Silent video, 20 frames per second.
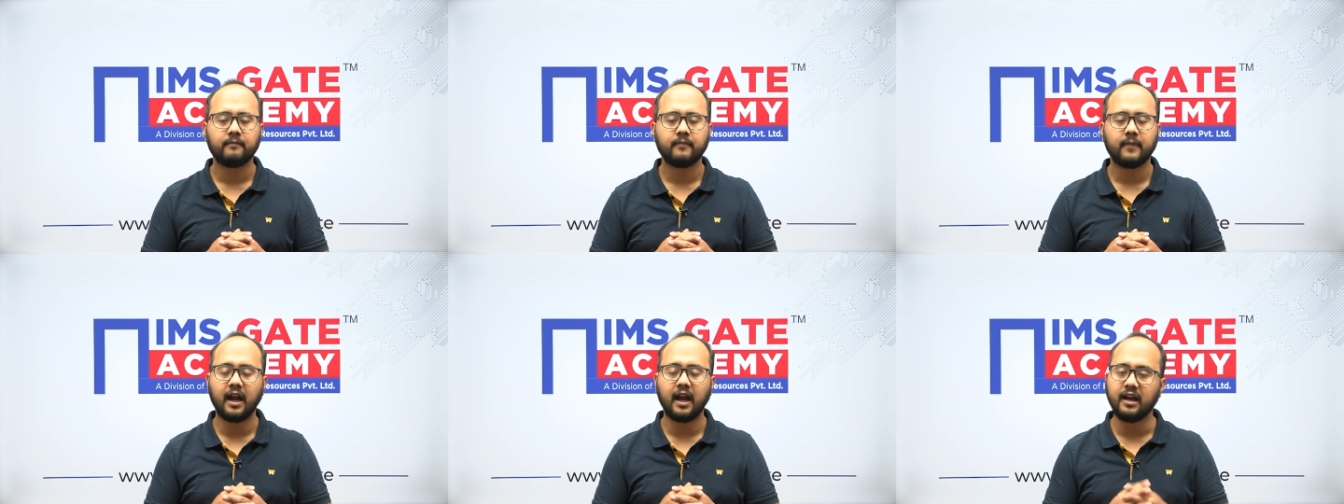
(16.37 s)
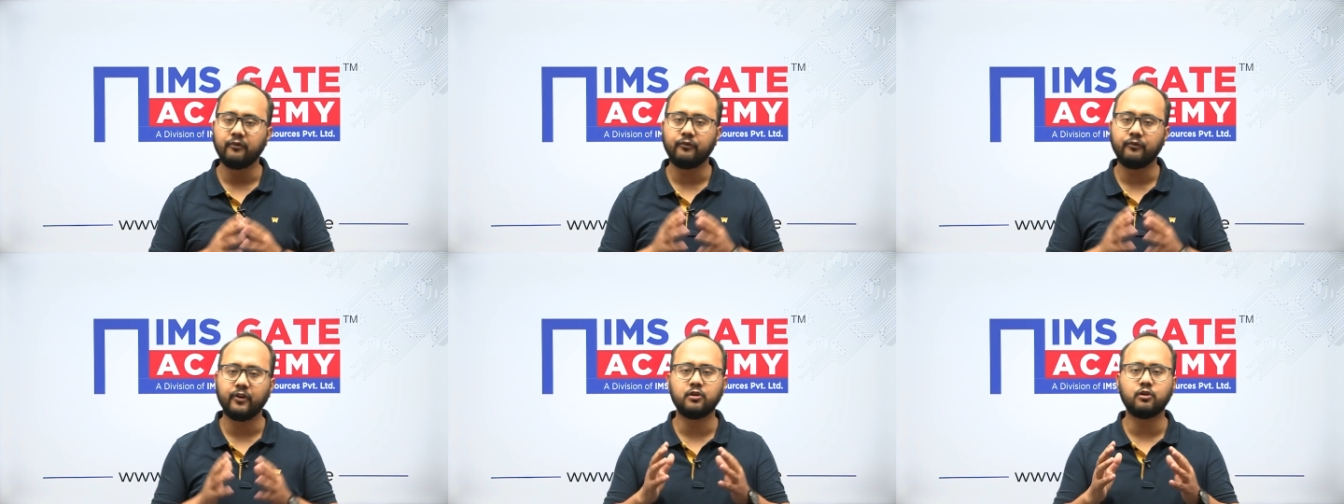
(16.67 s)
And
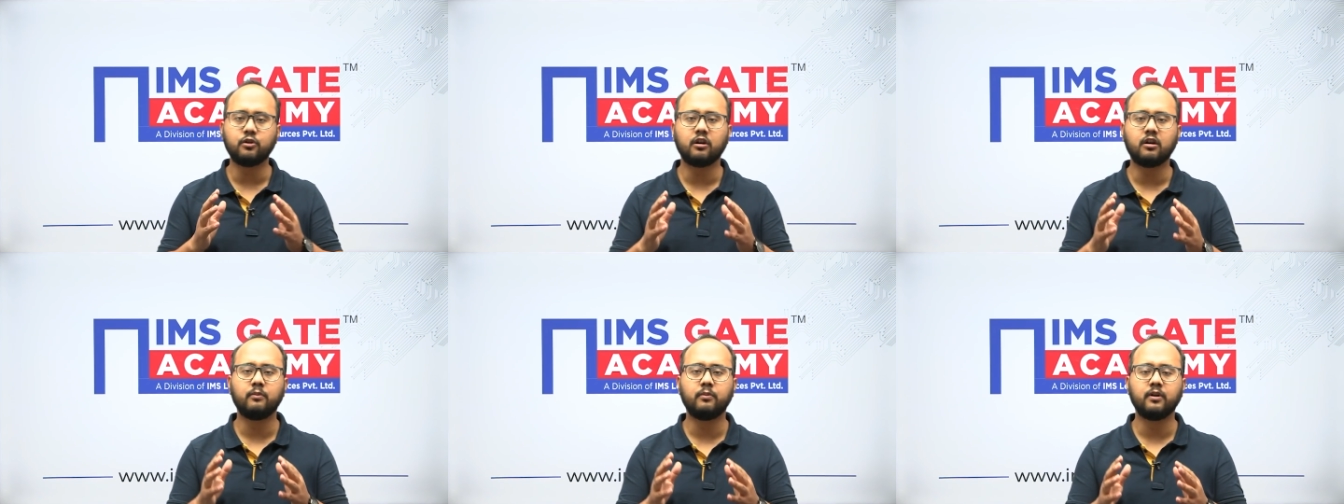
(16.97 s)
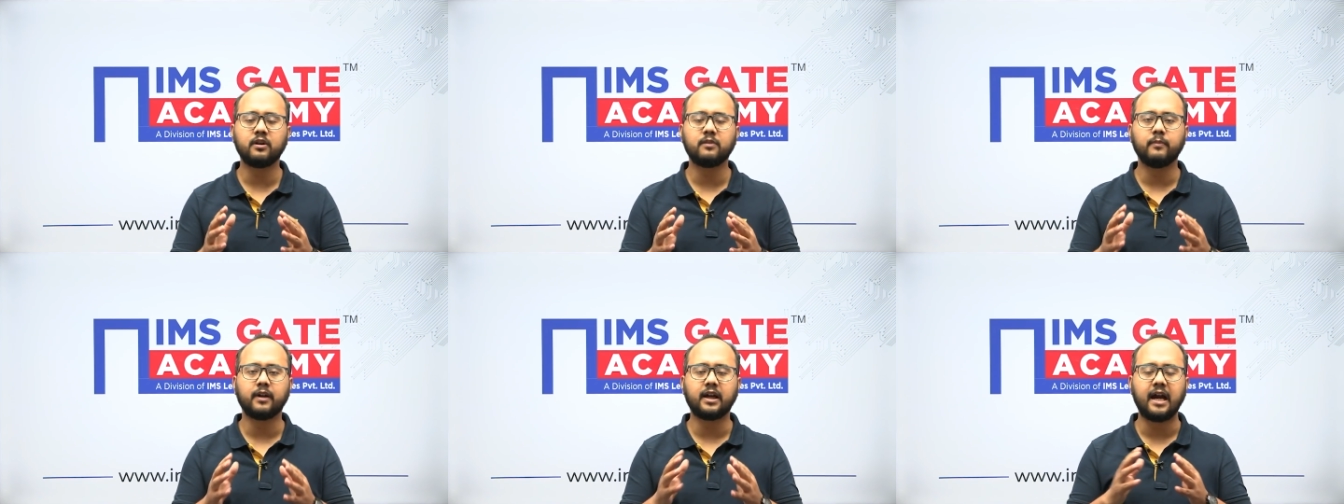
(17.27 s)
if I talk about
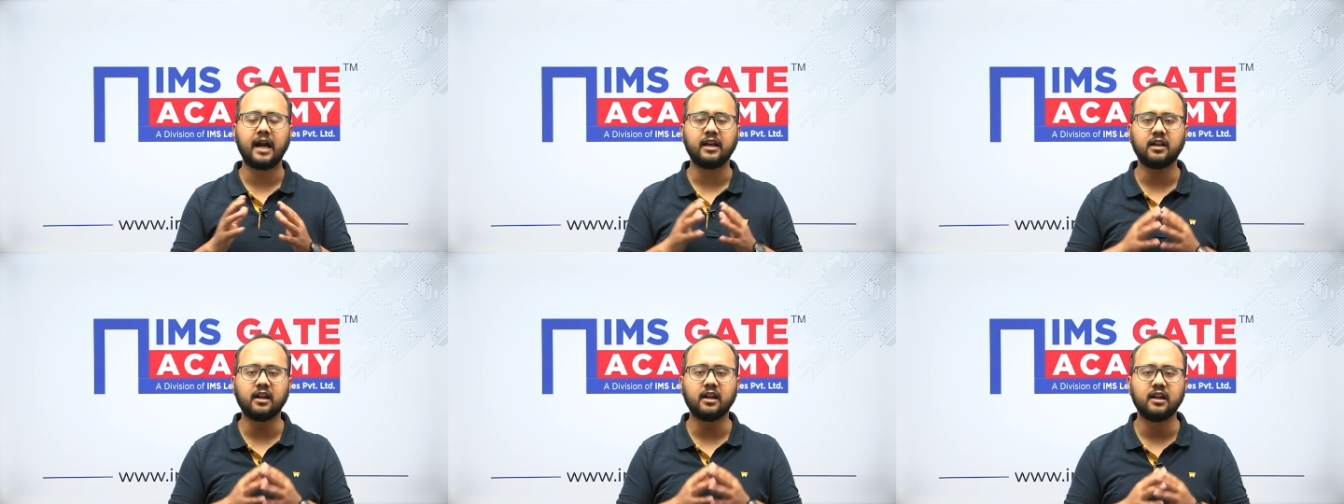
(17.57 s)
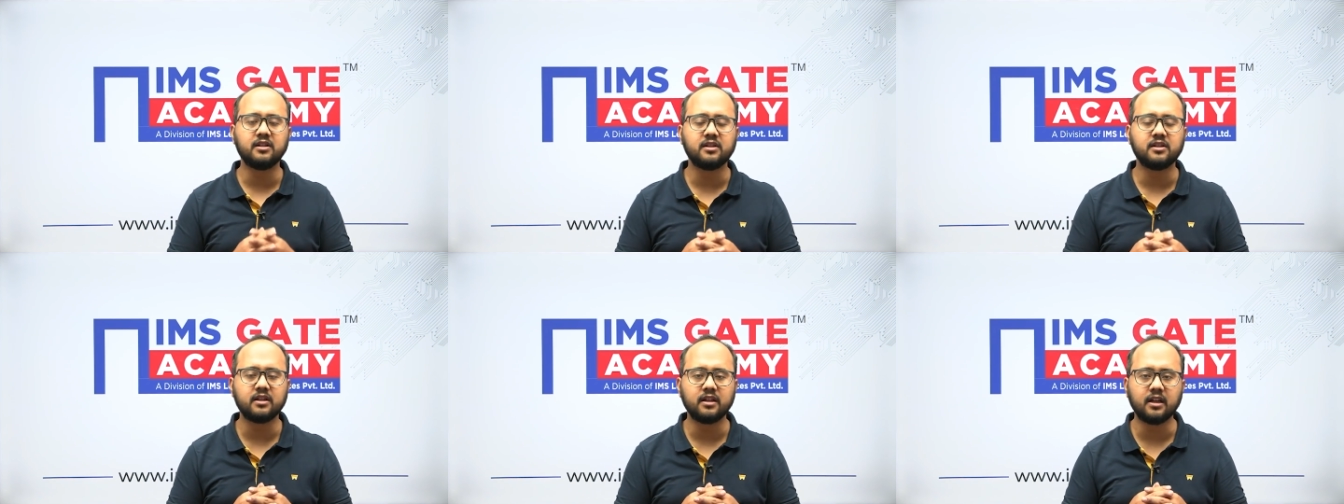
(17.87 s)
mechanical
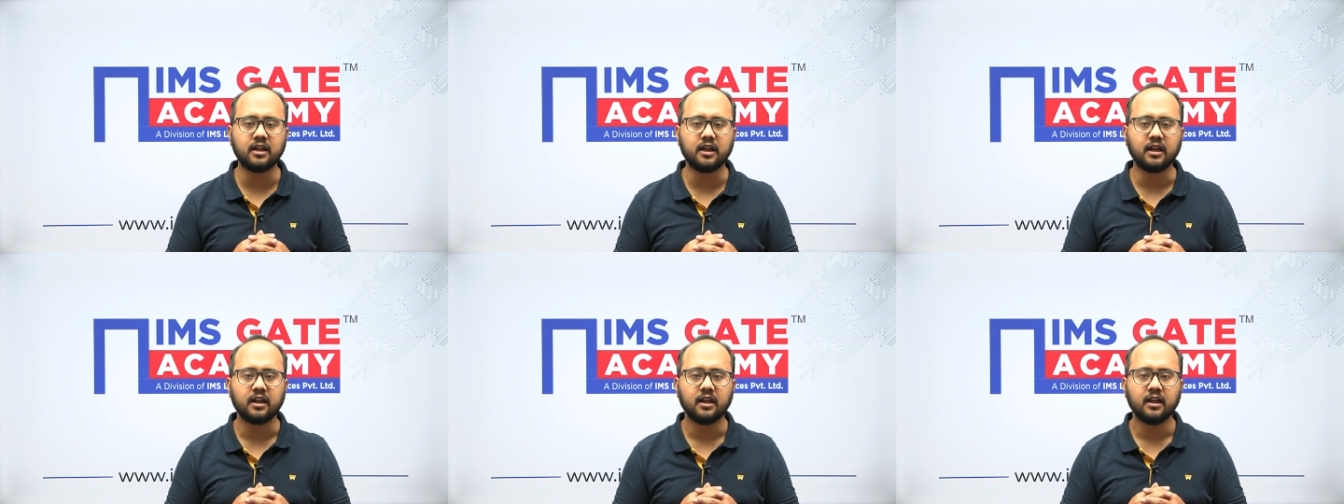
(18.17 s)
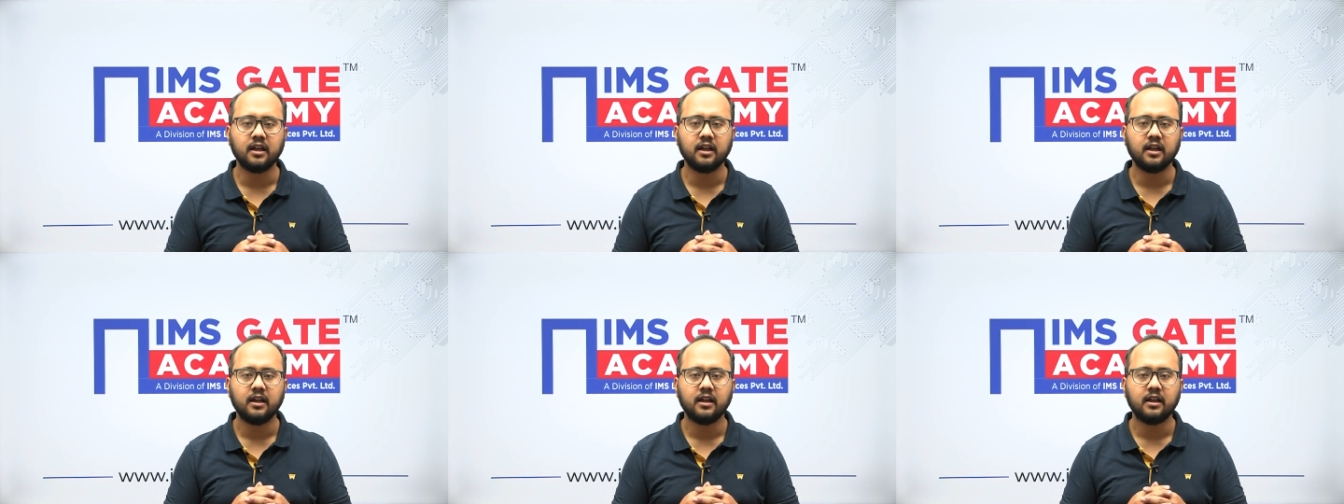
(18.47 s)
engineering,
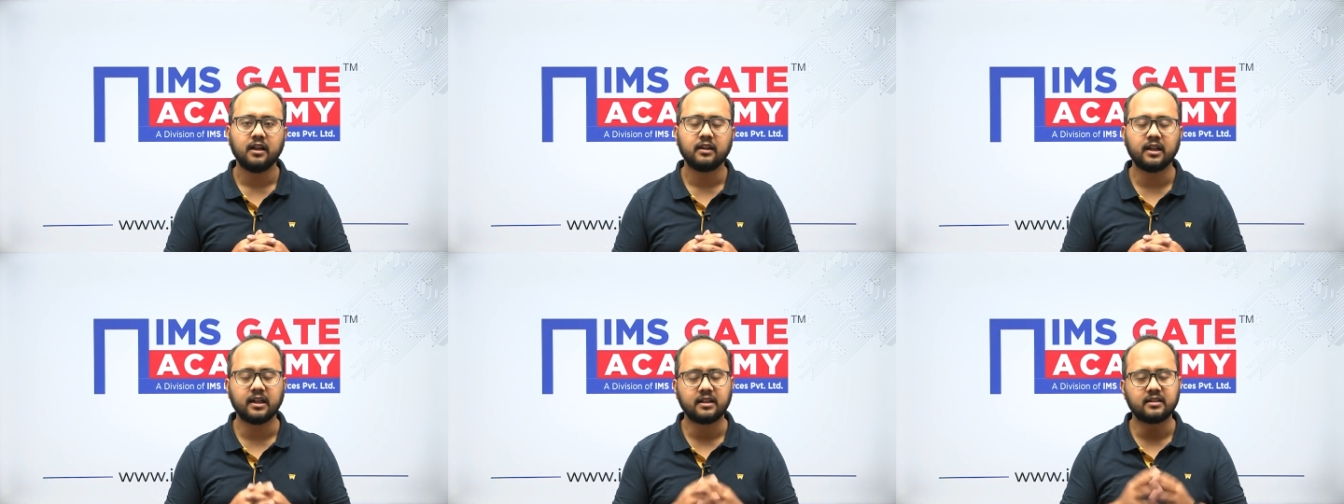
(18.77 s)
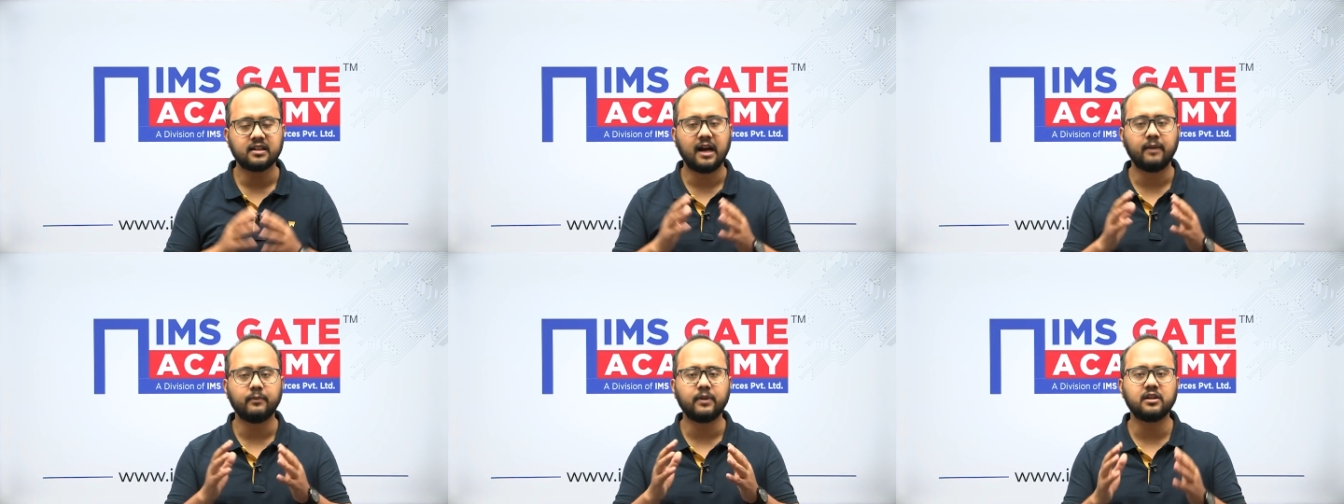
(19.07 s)
the
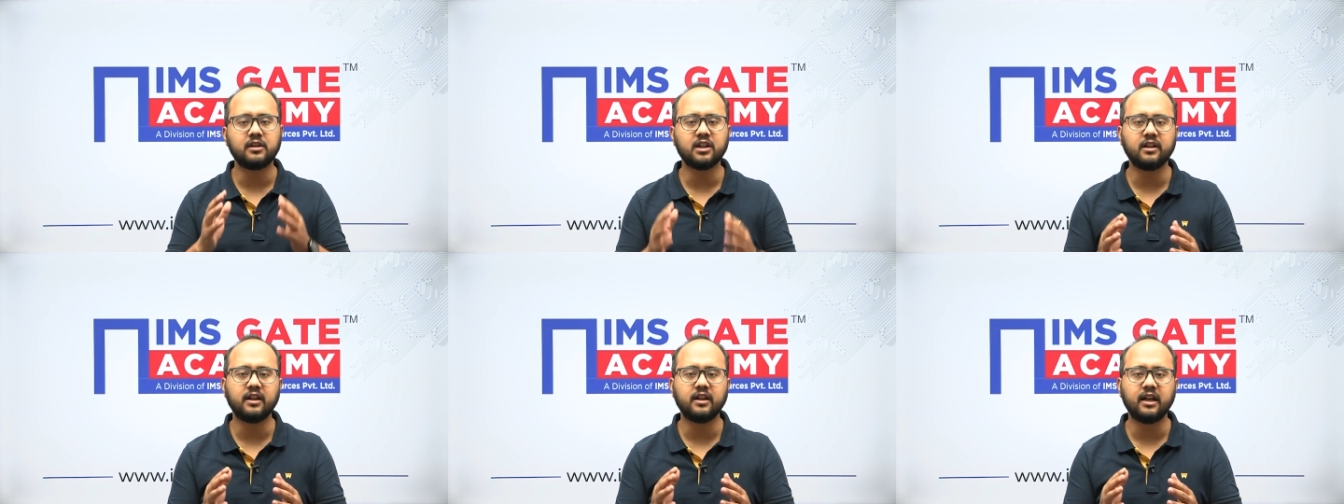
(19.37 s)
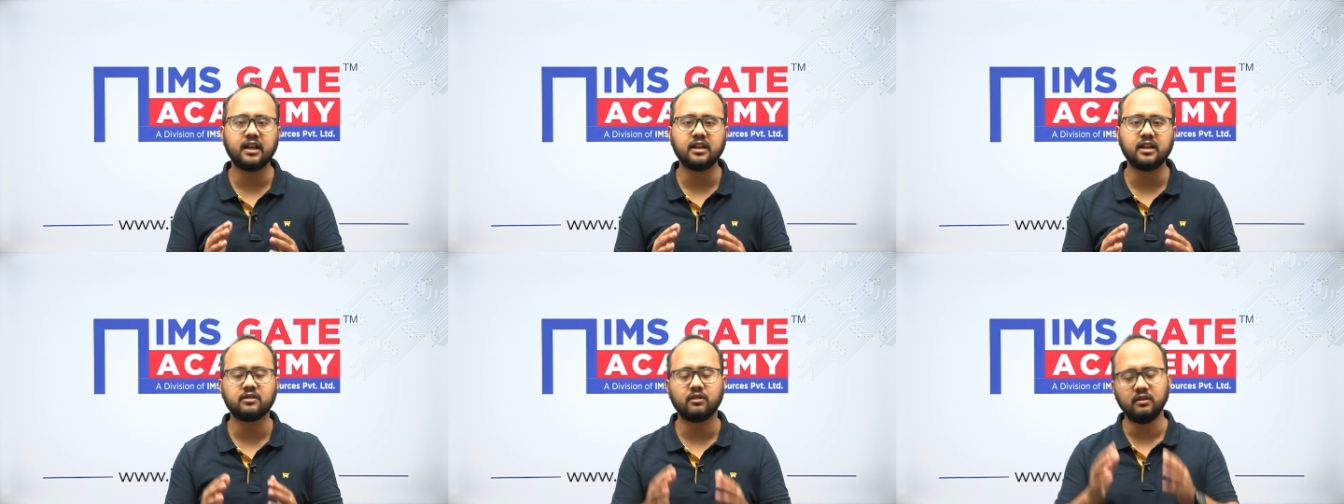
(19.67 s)
examination date
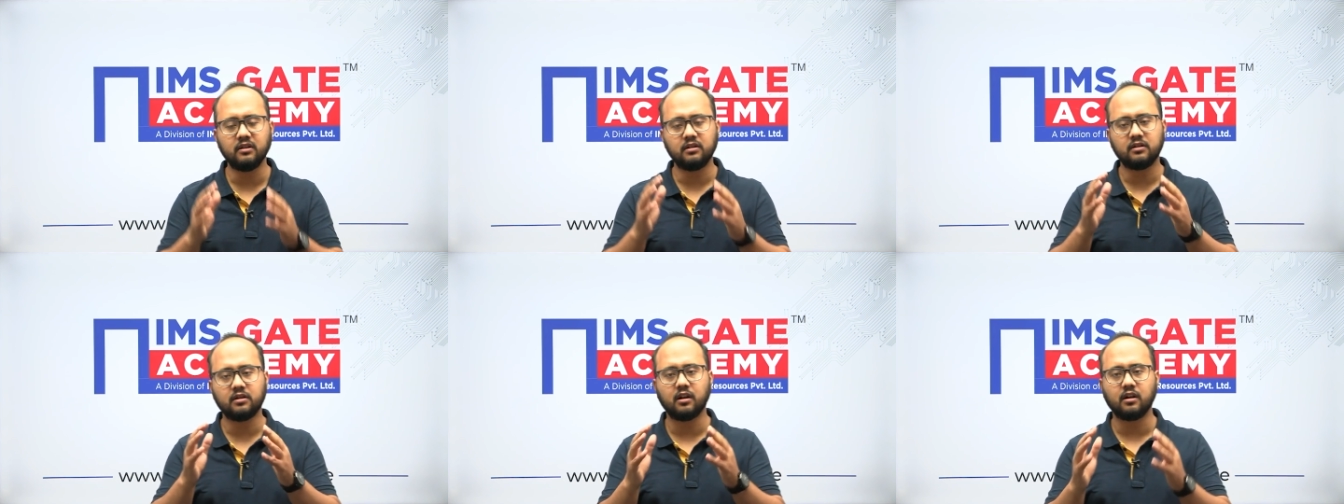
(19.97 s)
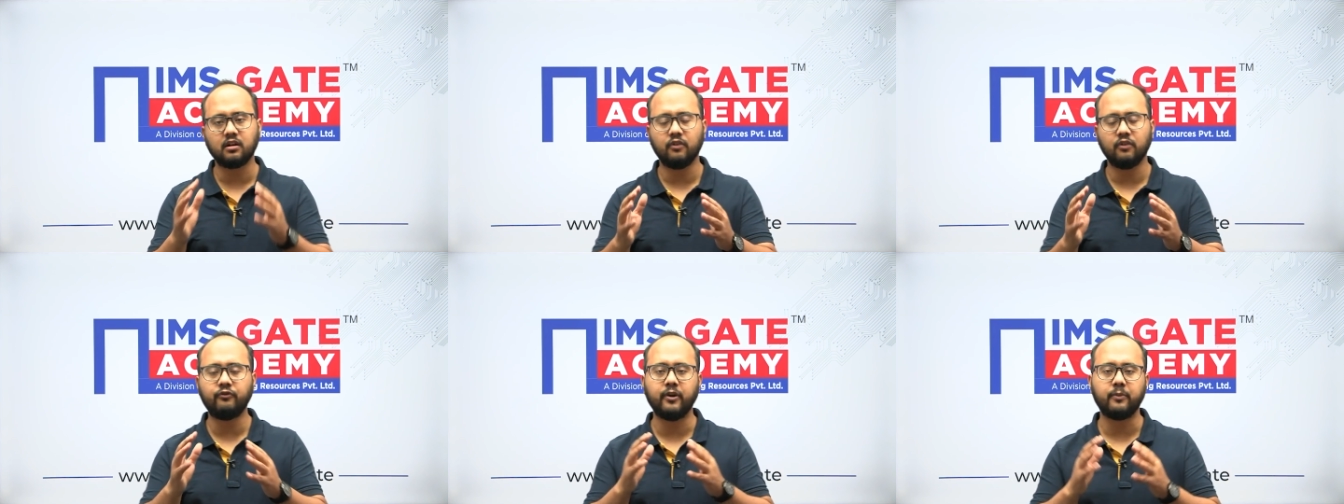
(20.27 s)
is on third
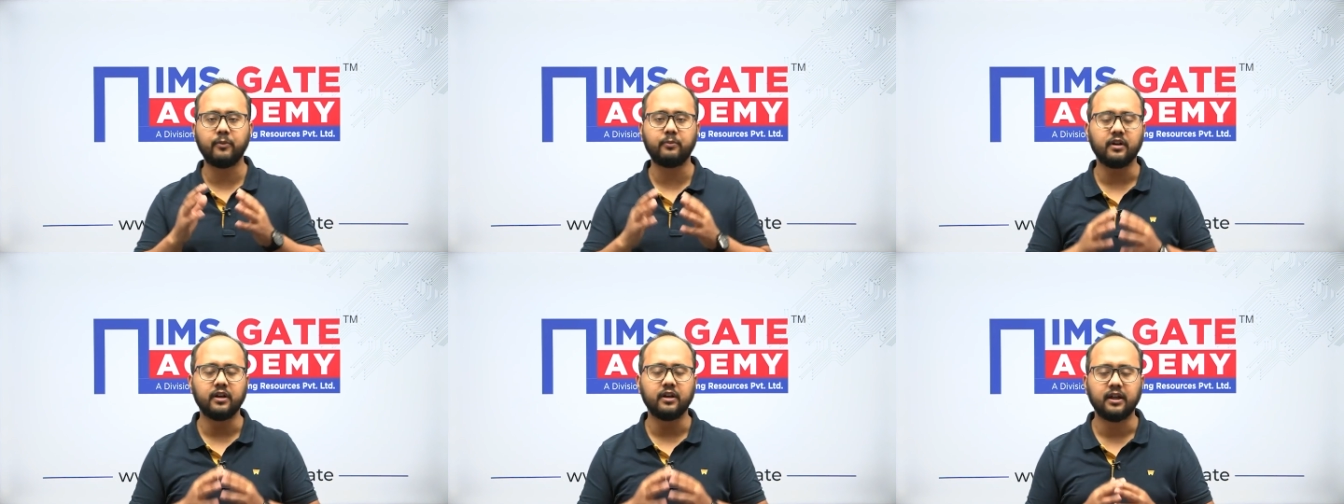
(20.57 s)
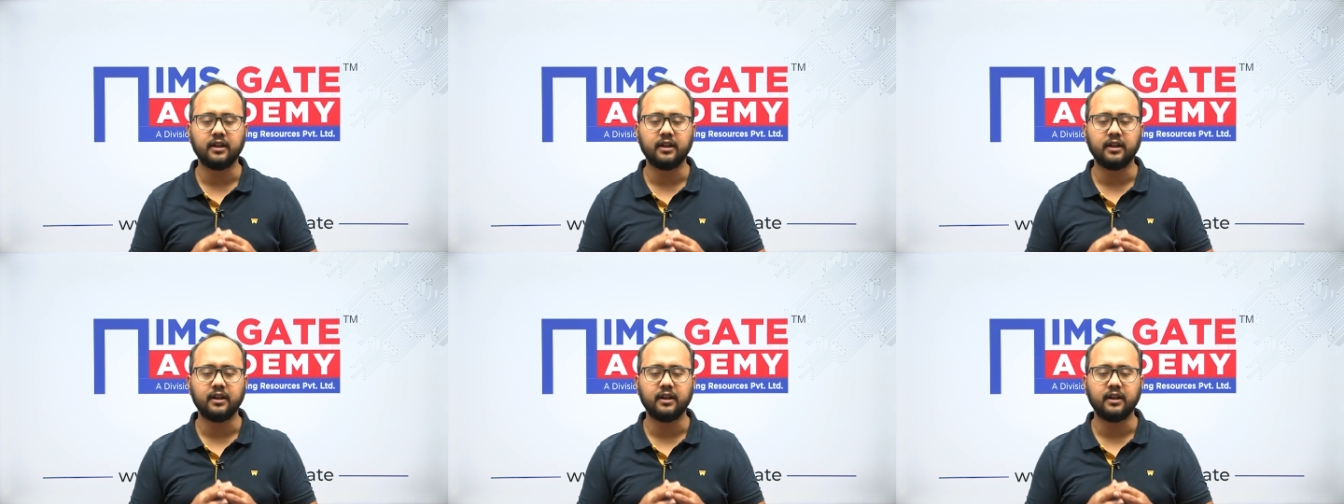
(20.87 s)
of February.